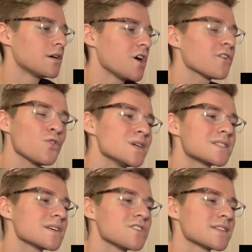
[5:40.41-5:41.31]
Her voice
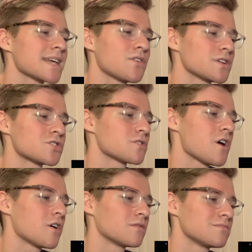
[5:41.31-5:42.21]
does not sound as
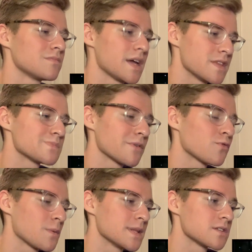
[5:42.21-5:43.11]
strong in this
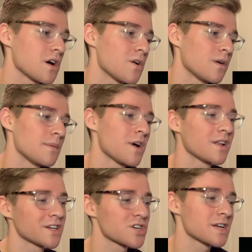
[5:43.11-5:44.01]
performance, though. I'm not,
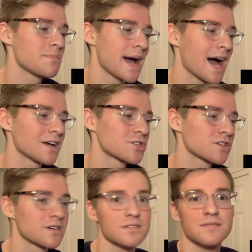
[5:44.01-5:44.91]
like, trying to bash,
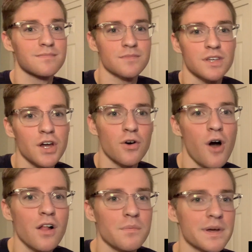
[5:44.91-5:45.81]
because, you know,
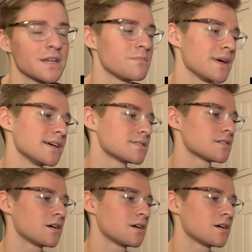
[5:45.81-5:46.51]
all opinion-based.